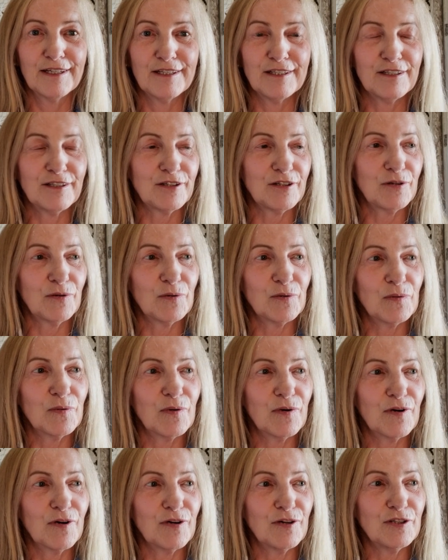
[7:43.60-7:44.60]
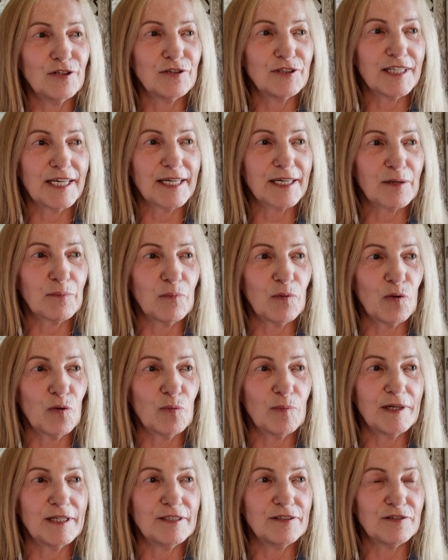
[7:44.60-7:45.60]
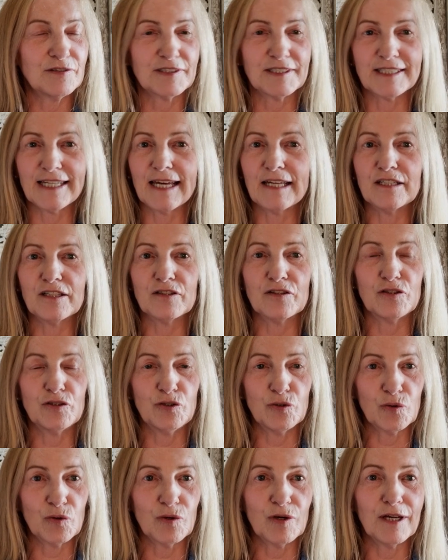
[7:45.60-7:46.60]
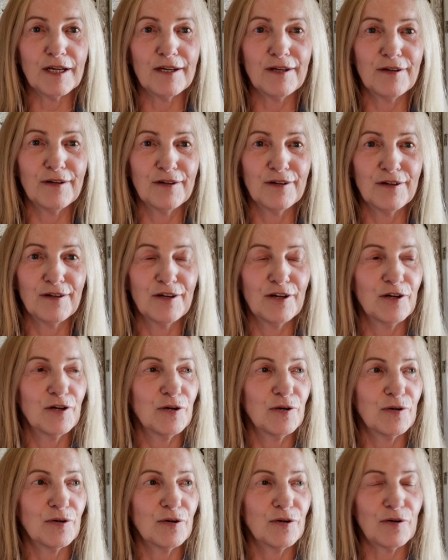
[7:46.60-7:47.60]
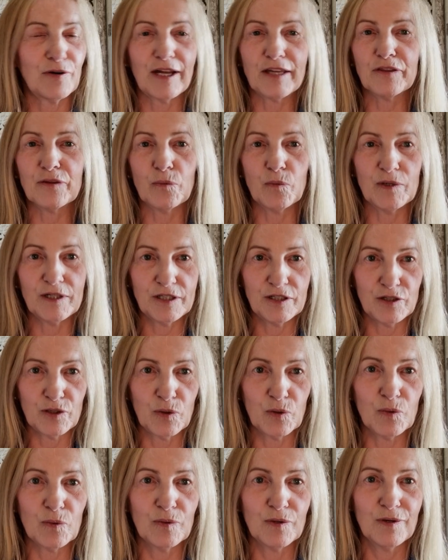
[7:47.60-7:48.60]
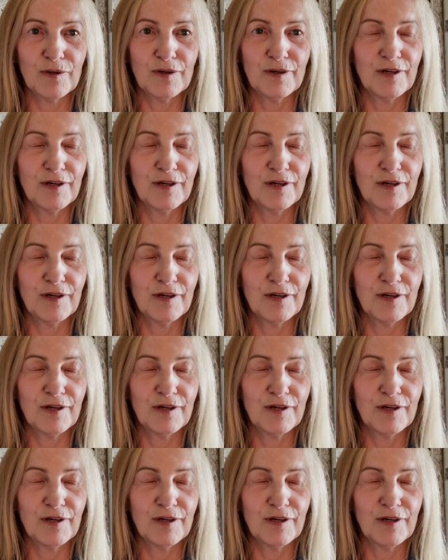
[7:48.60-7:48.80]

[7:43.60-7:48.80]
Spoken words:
You know, or you take a moment to stand at the door or at the window.